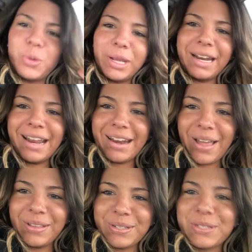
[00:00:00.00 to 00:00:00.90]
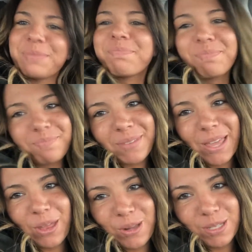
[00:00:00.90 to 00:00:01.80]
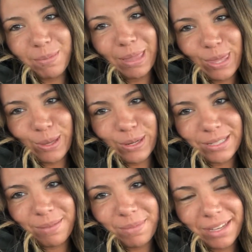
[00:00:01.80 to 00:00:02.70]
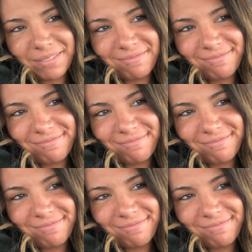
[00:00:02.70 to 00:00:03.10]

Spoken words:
$29. I thought it was gonna be like 30 something.